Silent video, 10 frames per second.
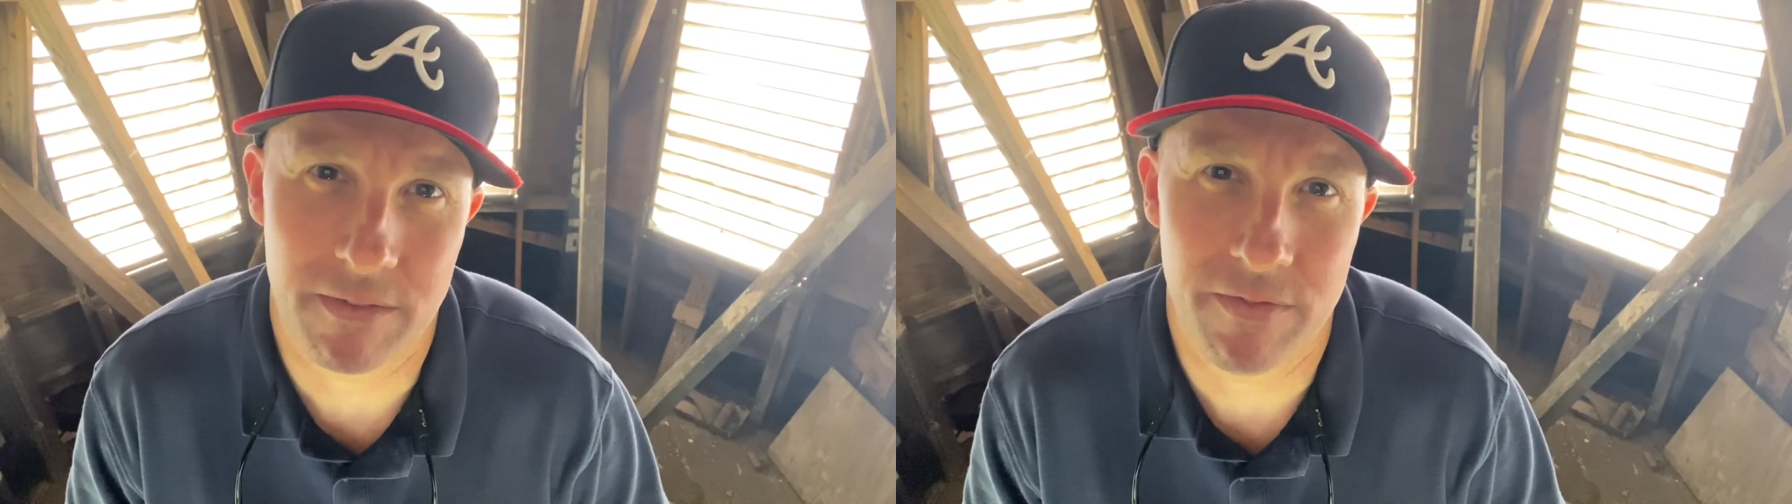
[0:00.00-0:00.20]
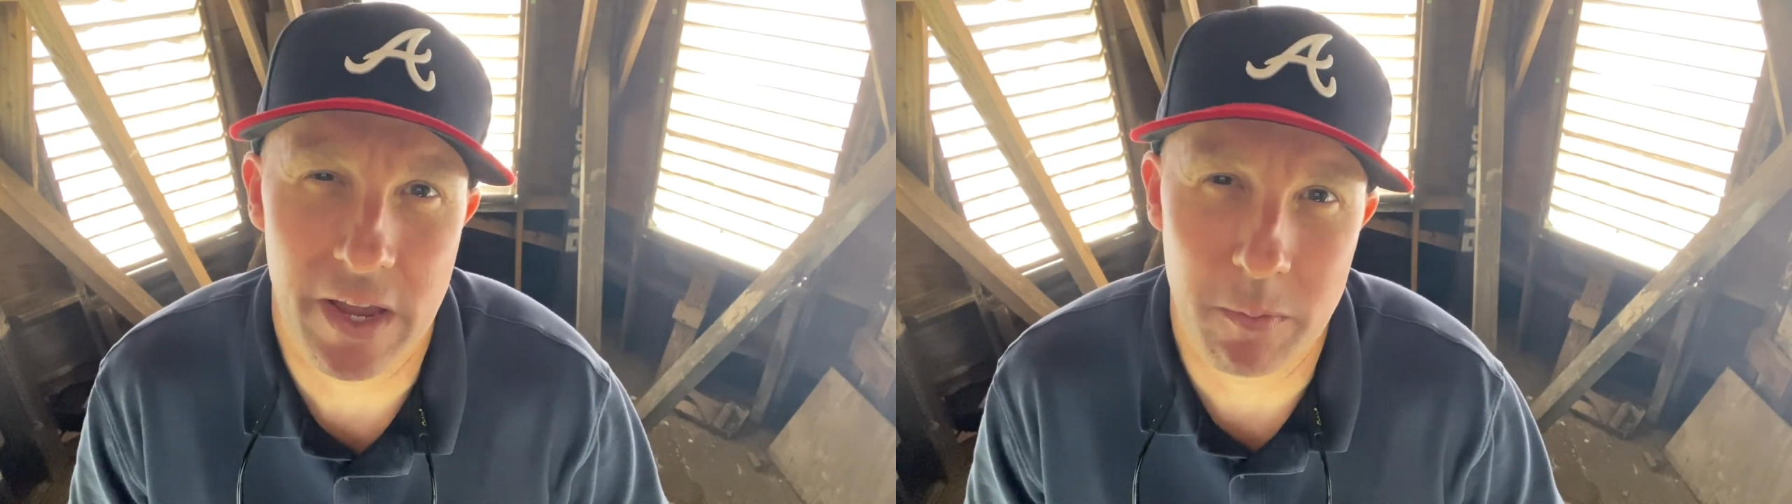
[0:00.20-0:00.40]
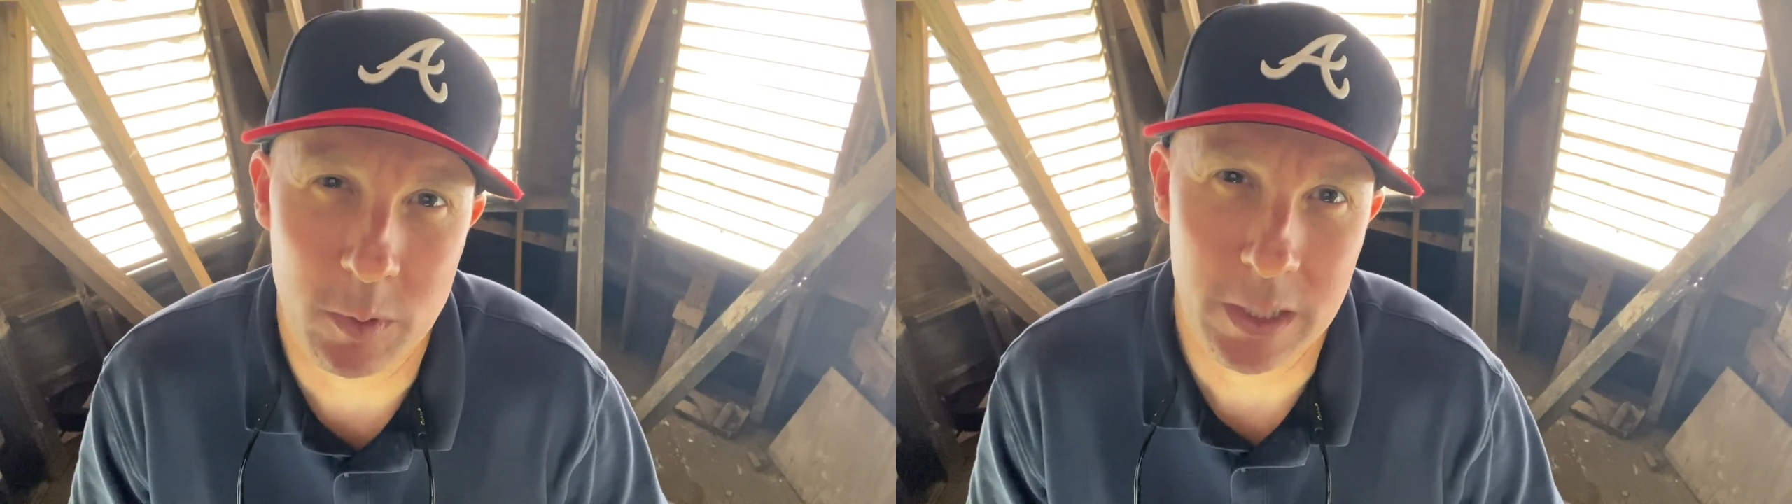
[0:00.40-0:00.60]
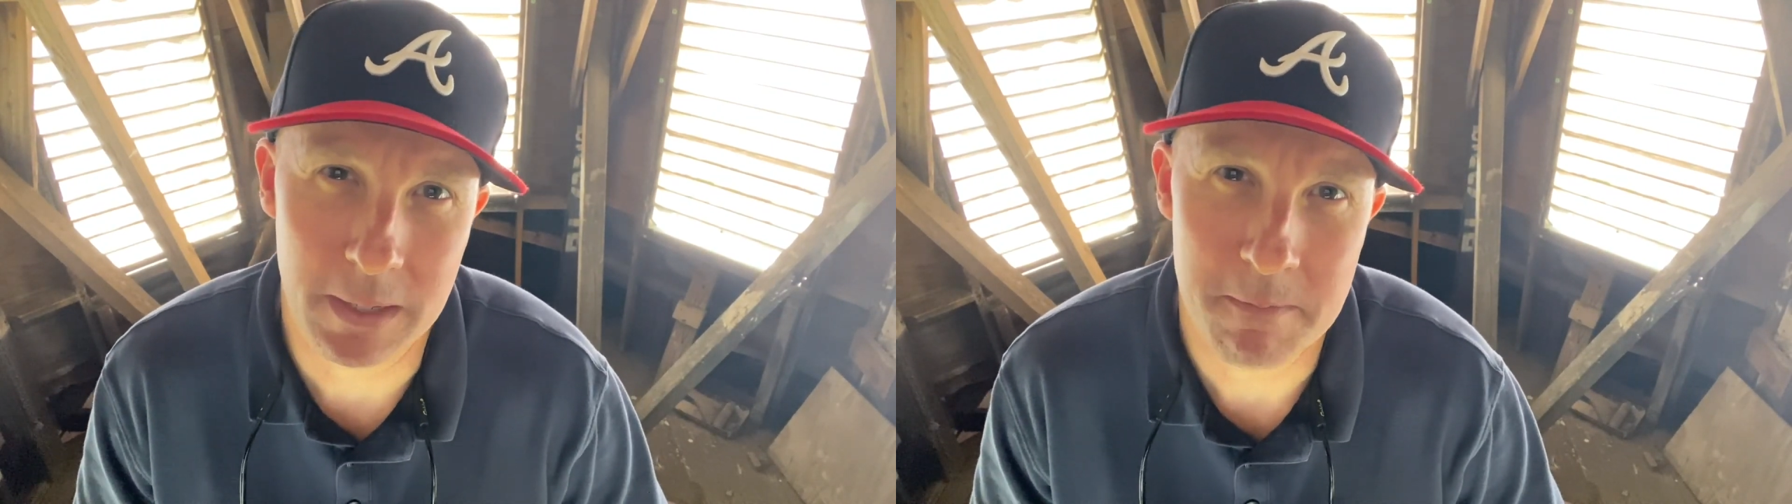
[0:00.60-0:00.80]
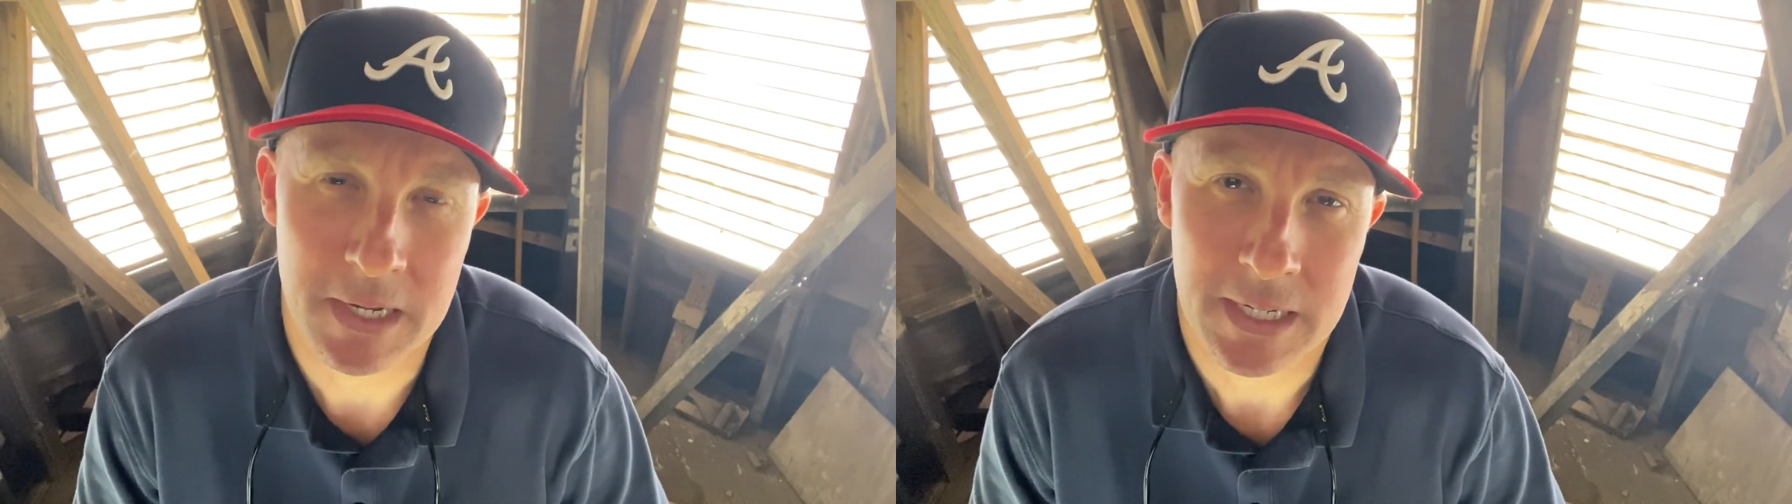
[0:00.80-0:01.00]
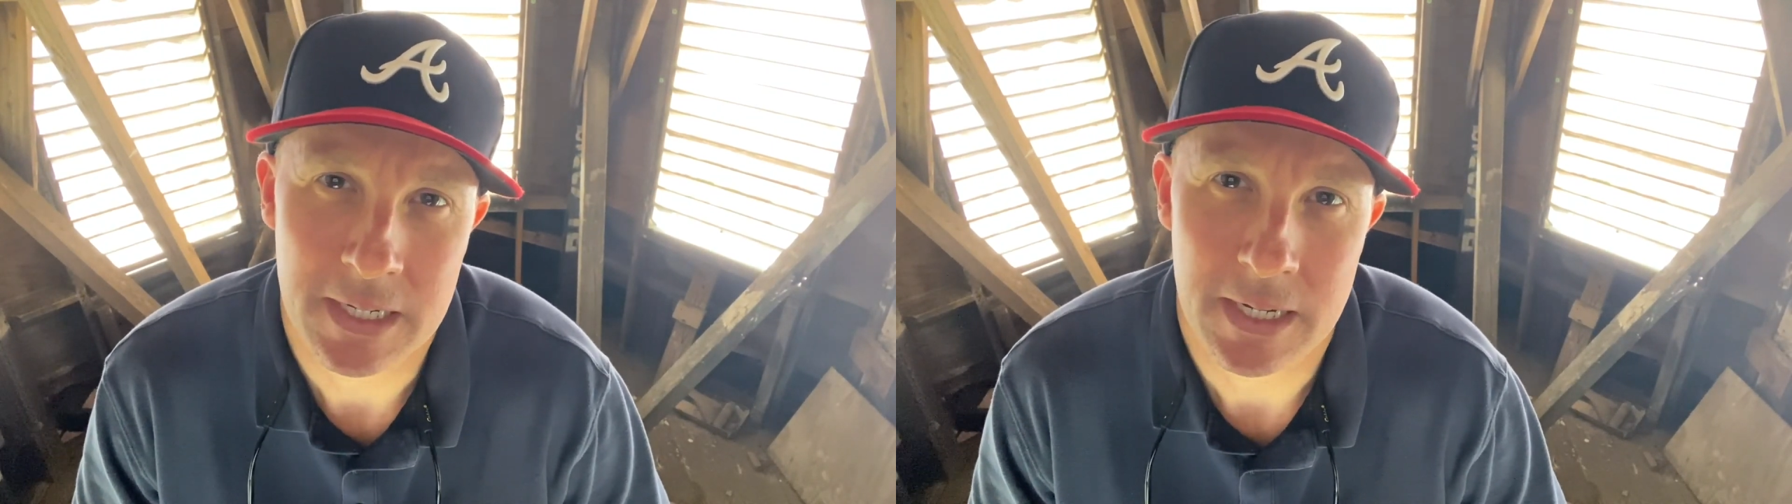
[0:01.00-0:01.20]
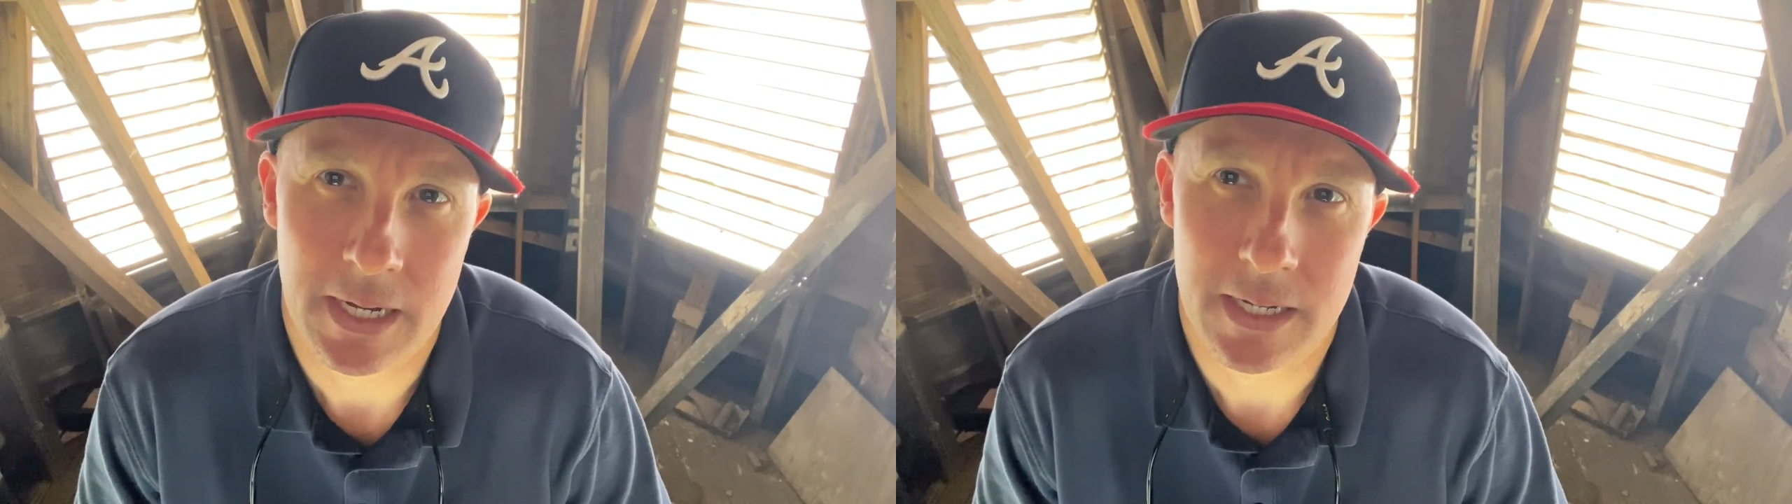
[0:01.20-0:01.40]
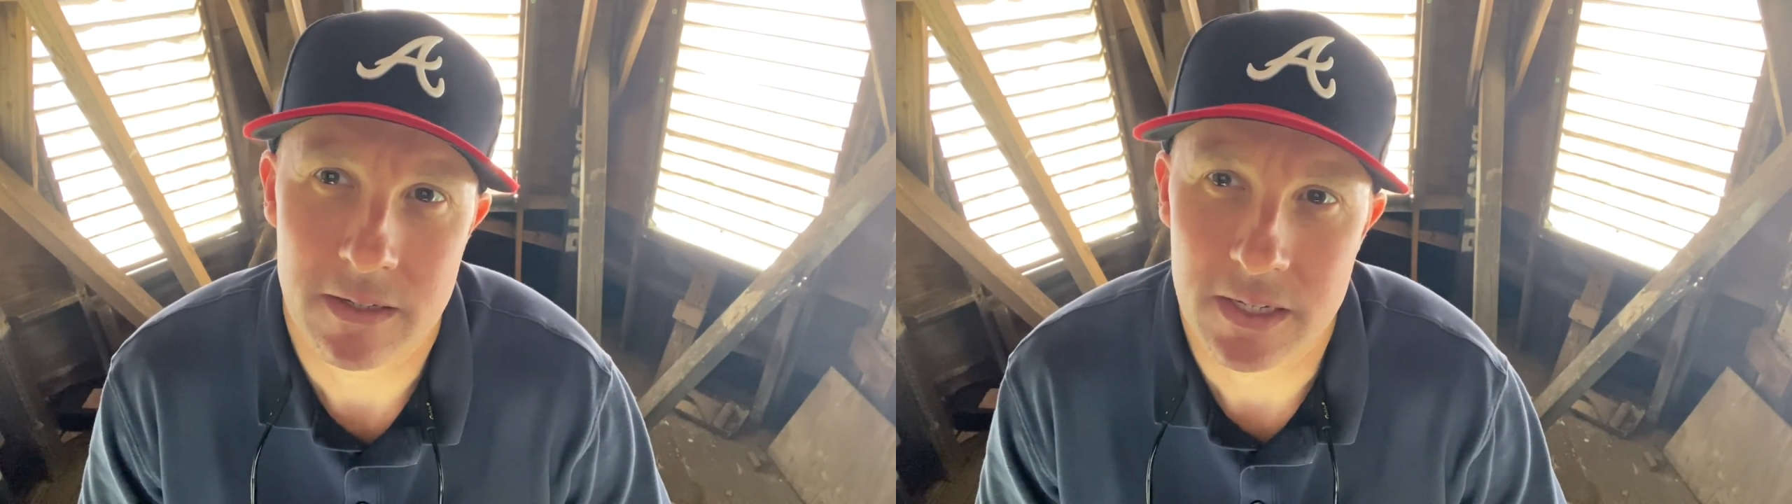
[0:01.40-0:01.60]
family
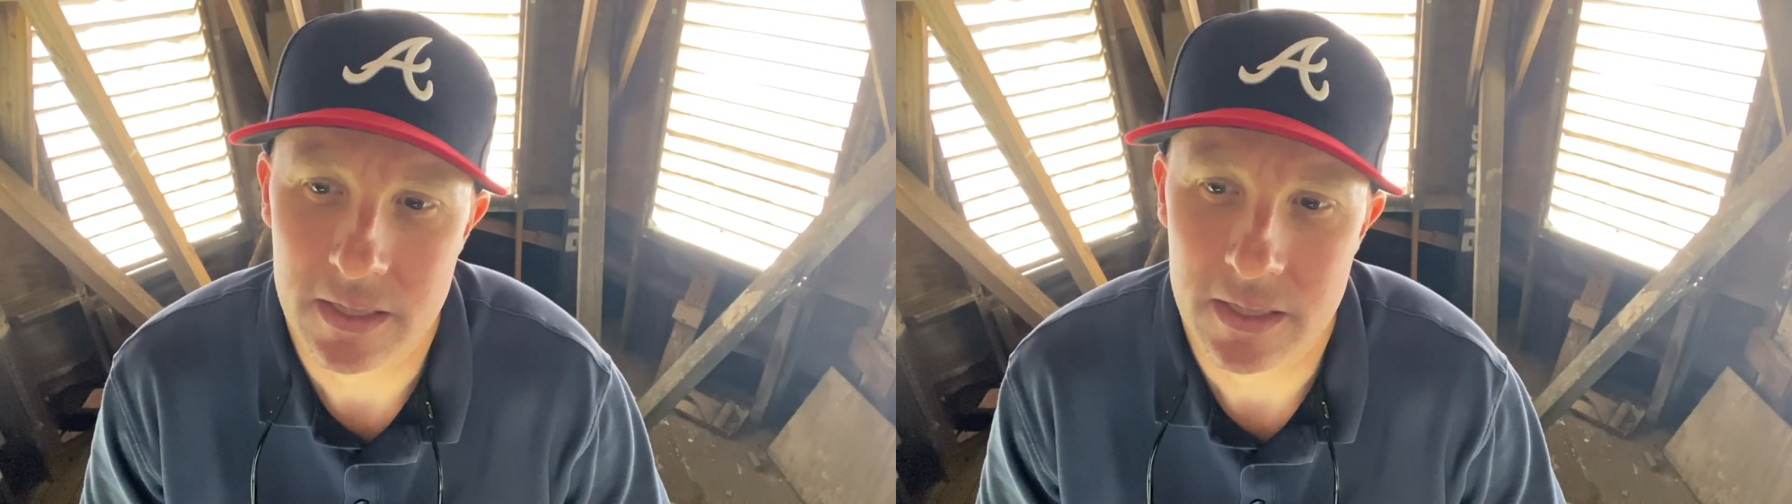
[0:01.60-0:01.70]
did